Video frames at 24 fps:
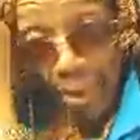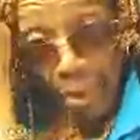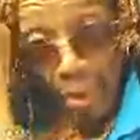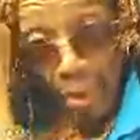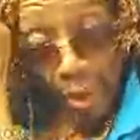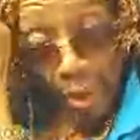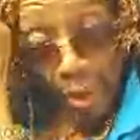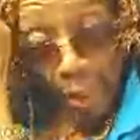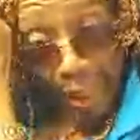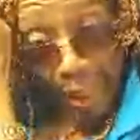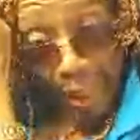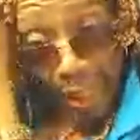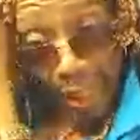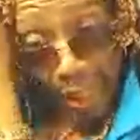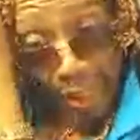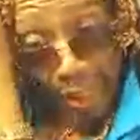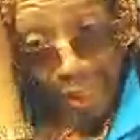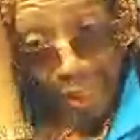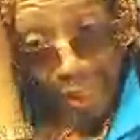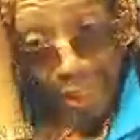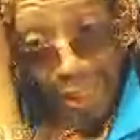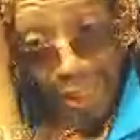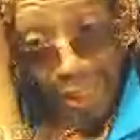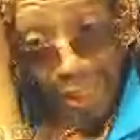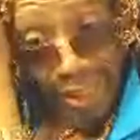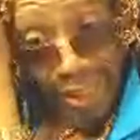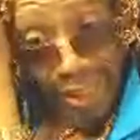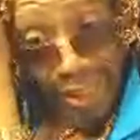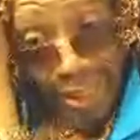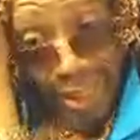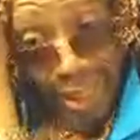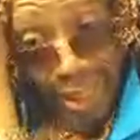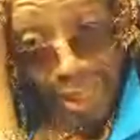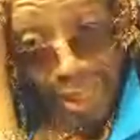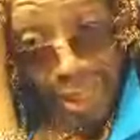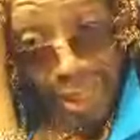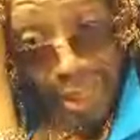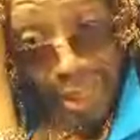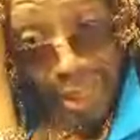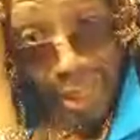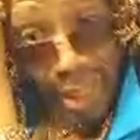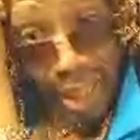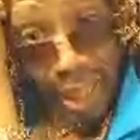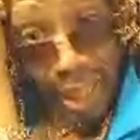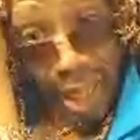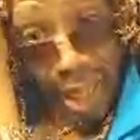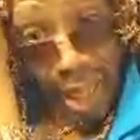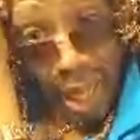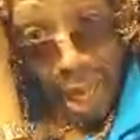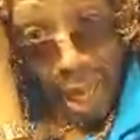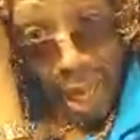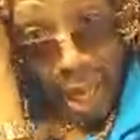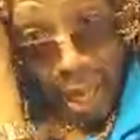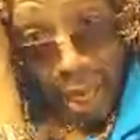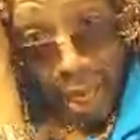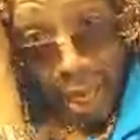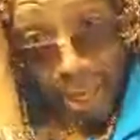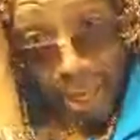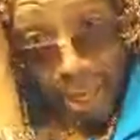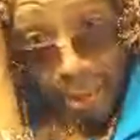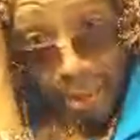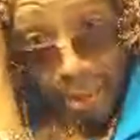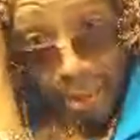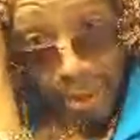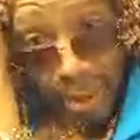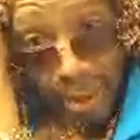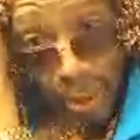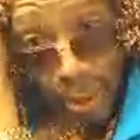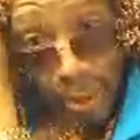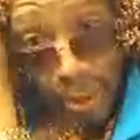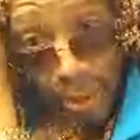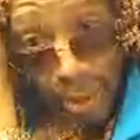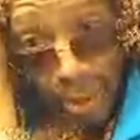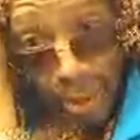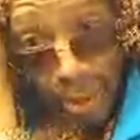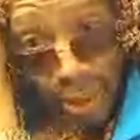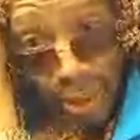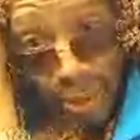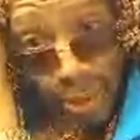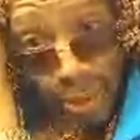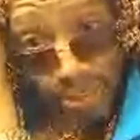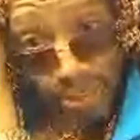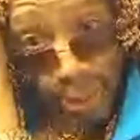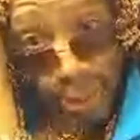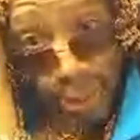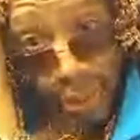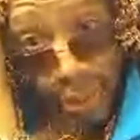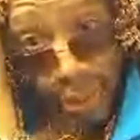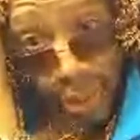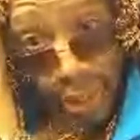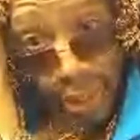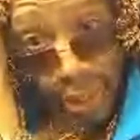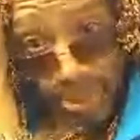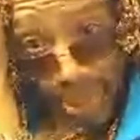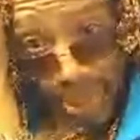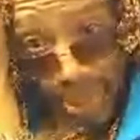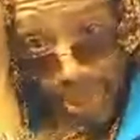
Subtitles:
doing a lot of cleansing. Someone did a spell against my